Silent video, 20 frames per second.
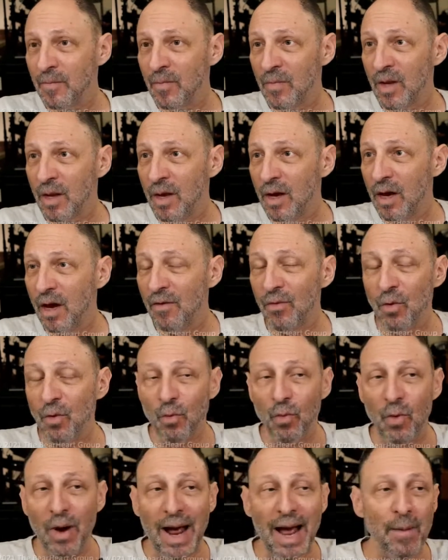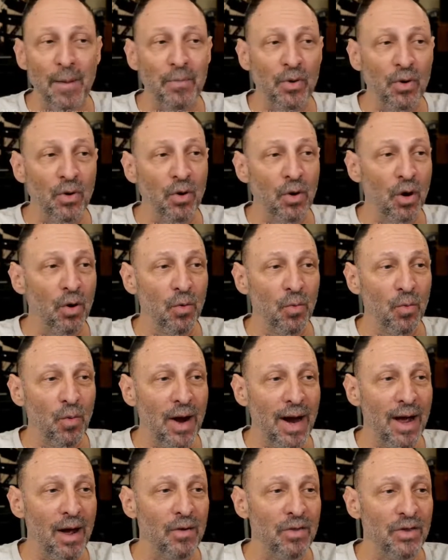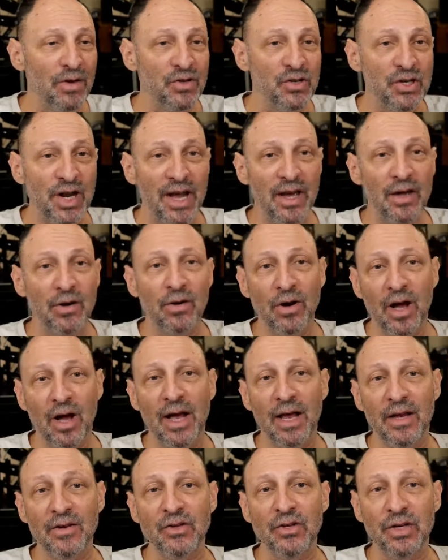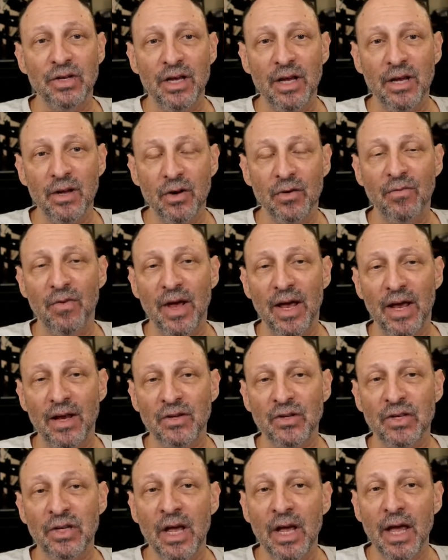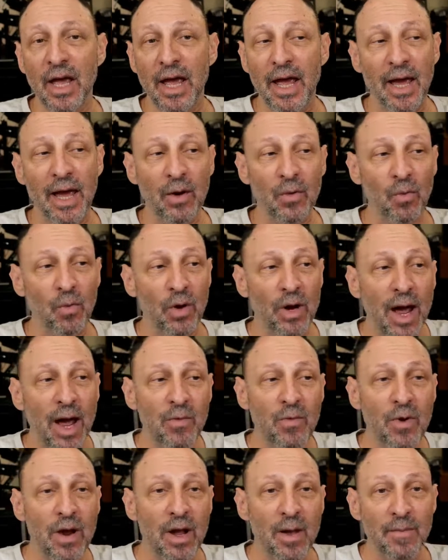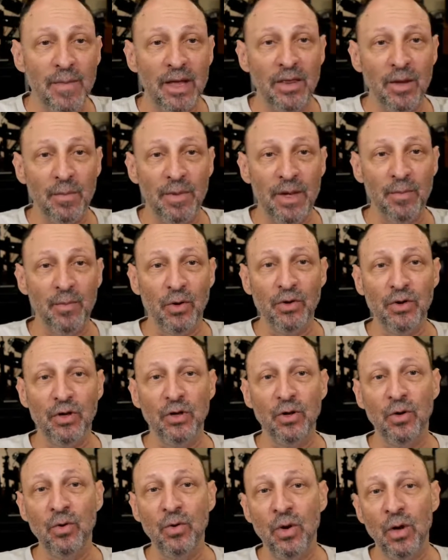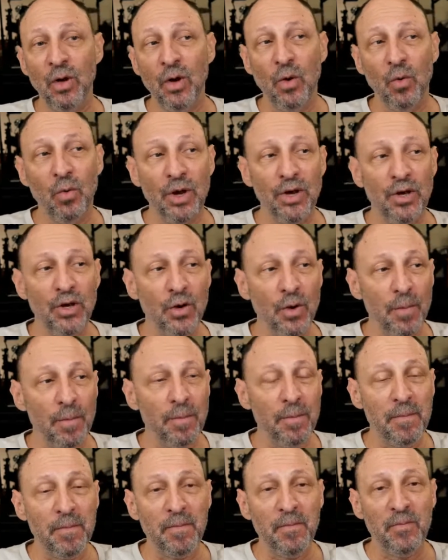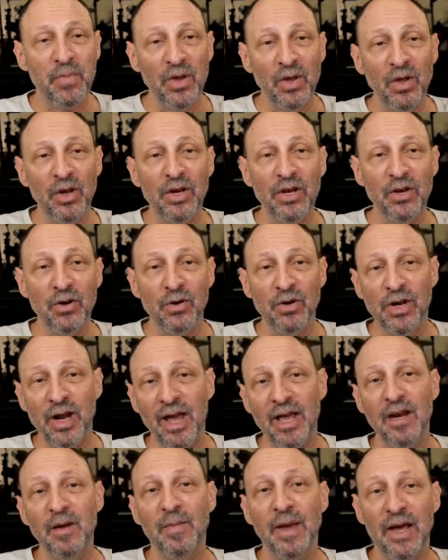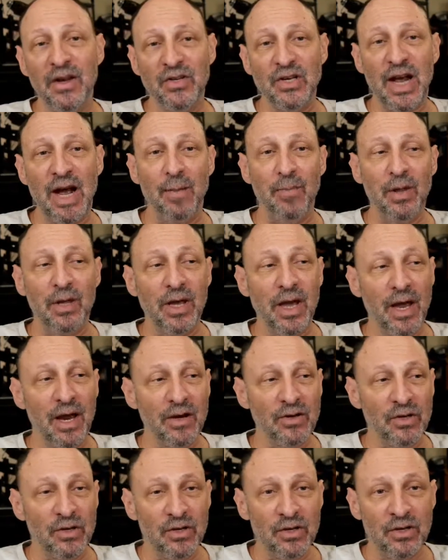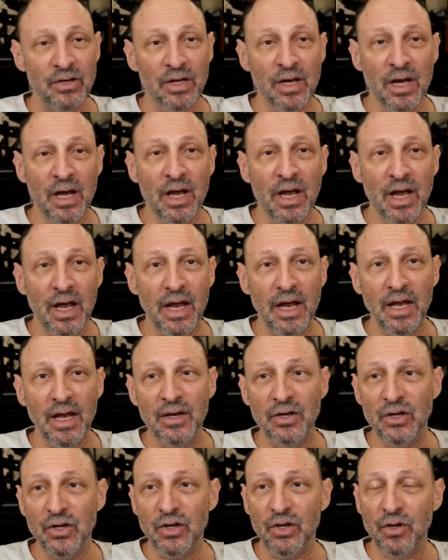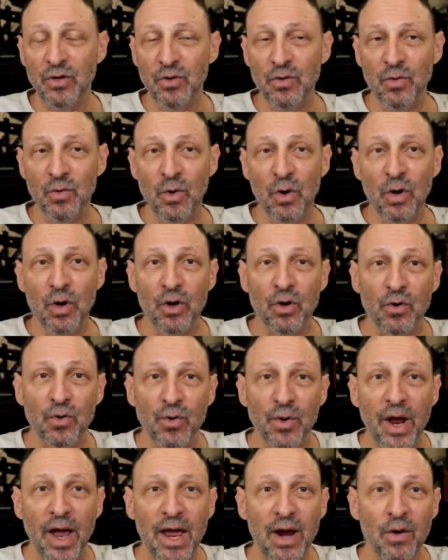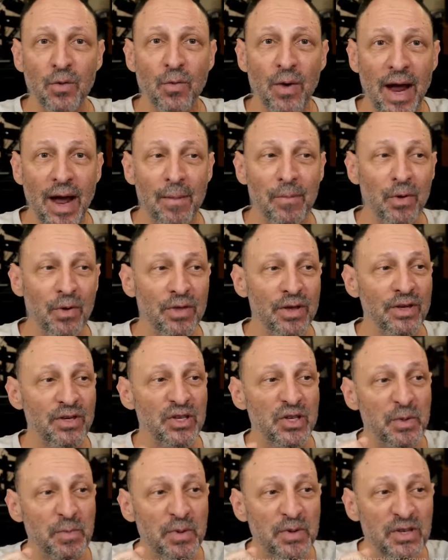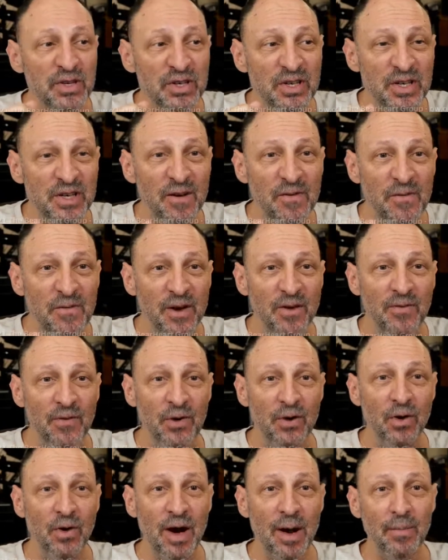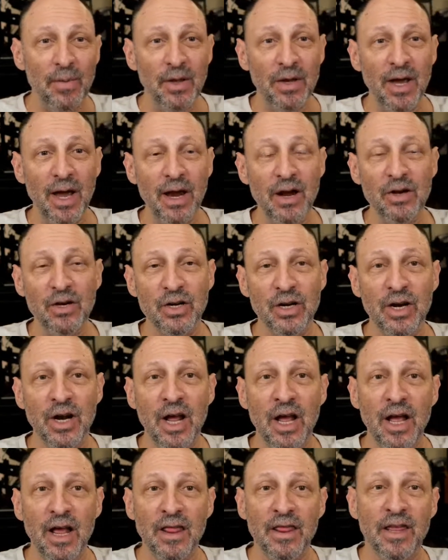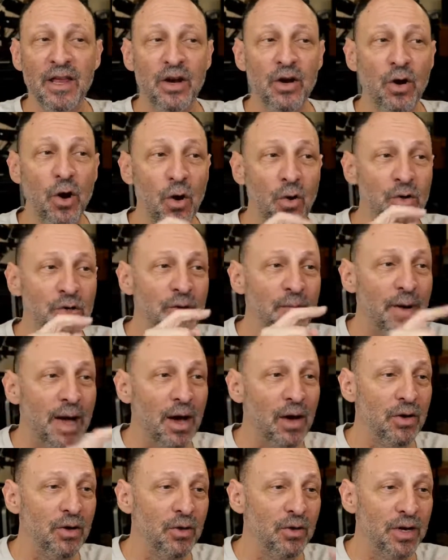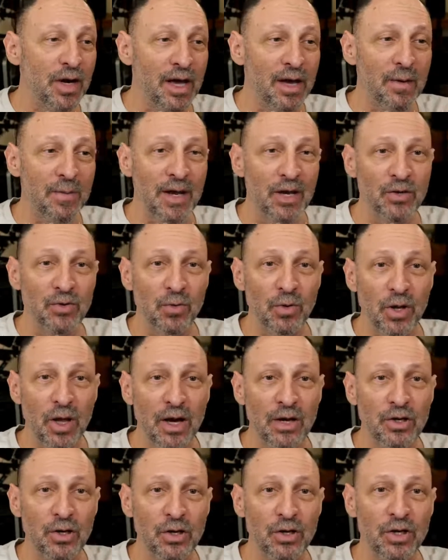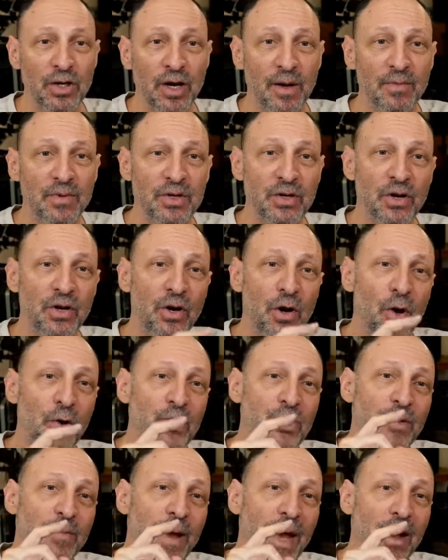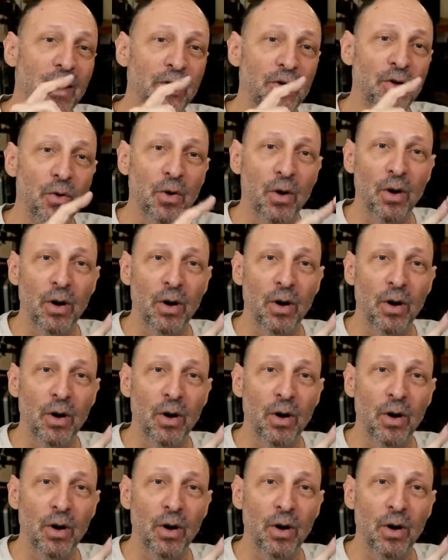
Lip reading: wrapper around the standardized interface. And what I recommend that people do when you're building your database applications is to create a wrapper that's specific for your application, that knows about your database relationships, that knows about your,